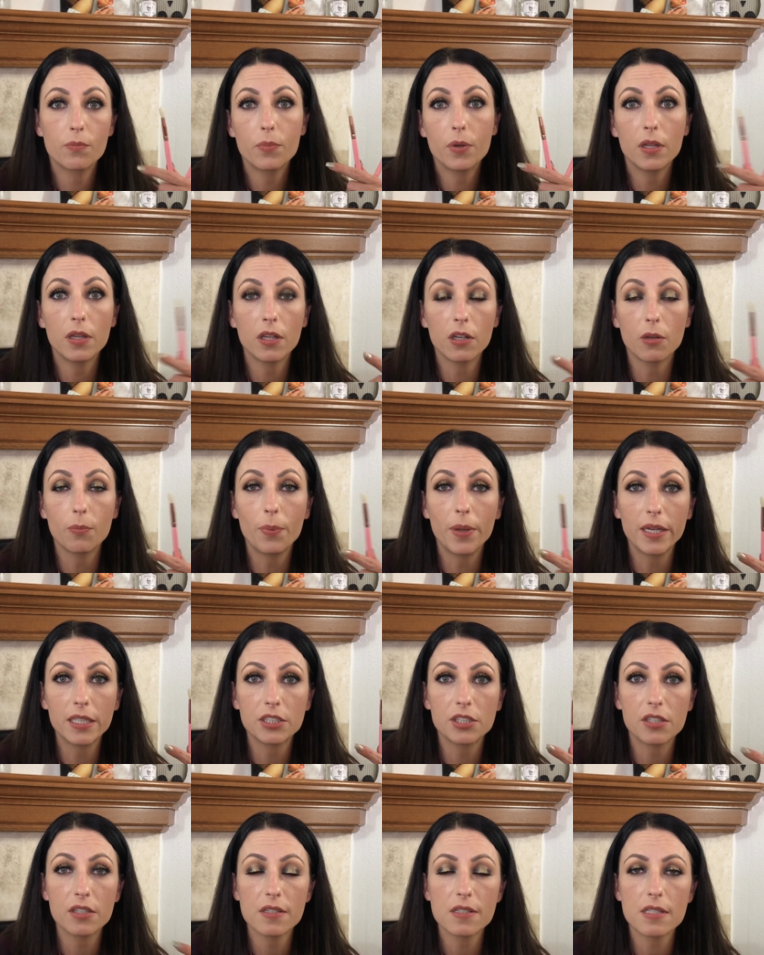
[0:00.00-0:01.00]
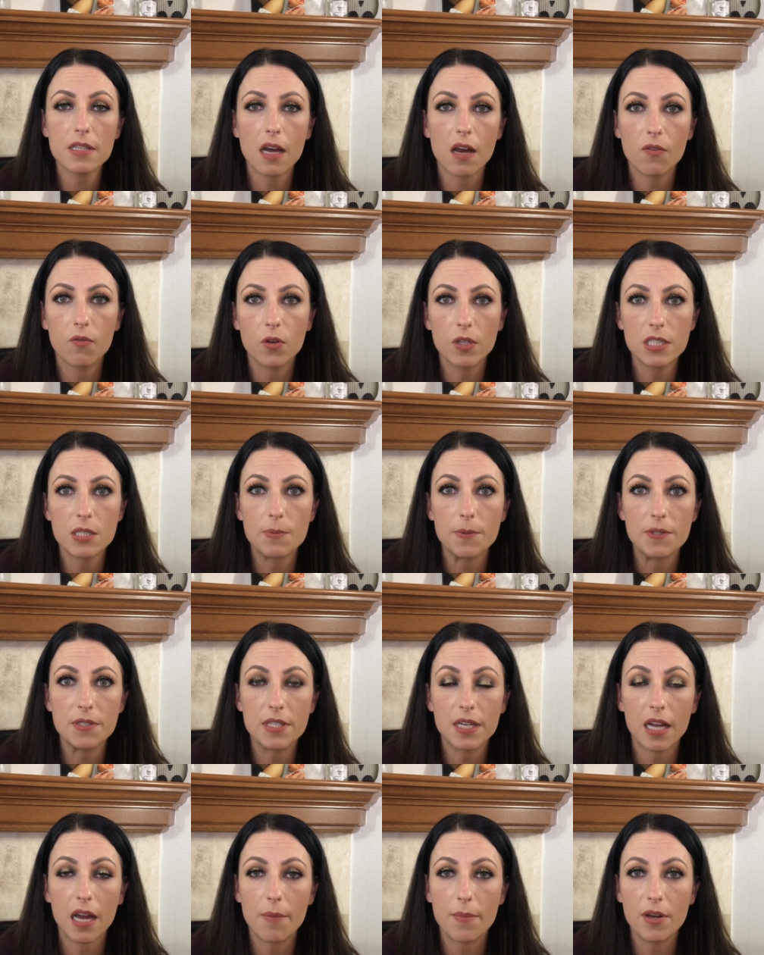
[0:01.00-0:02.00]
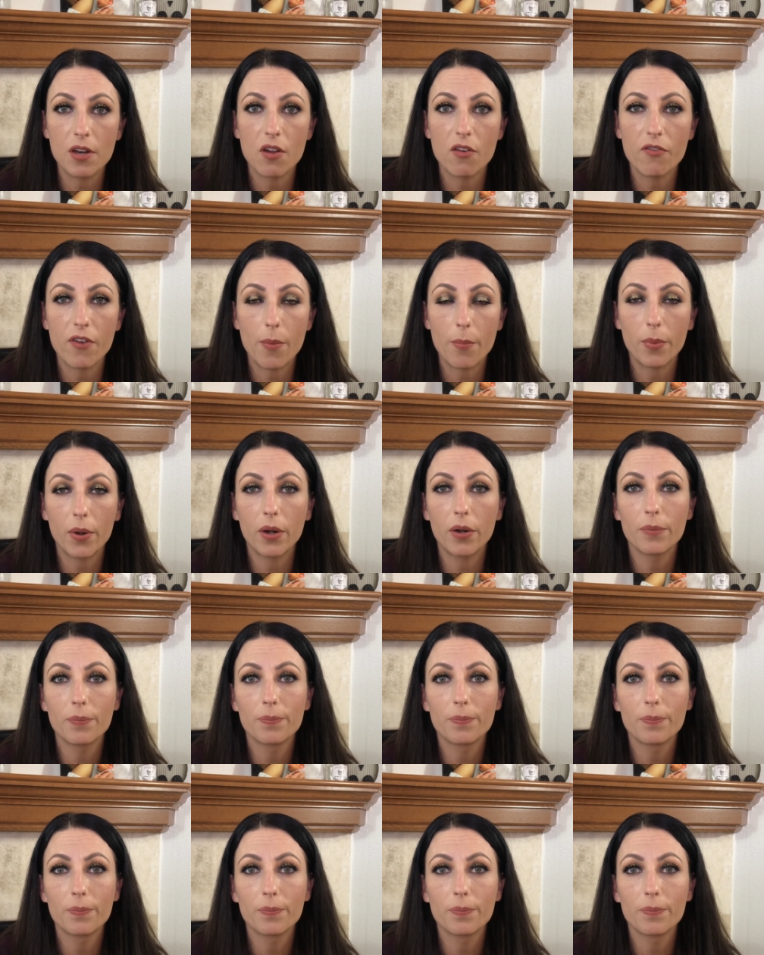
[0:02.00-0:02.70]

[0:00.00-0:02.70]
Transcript: put little pictures of what's supposed to come in November.